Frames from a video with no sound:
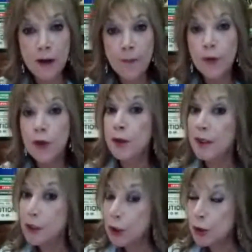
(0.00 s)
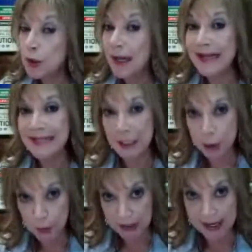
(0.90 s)
You can do a 10 to
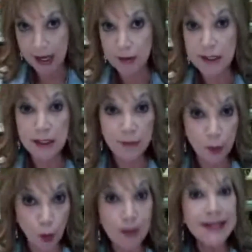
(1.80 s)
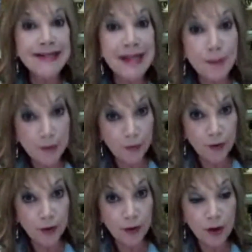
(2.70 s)
1 countdown if you want to deepen
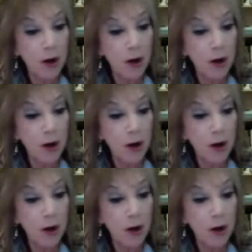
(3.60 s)
further,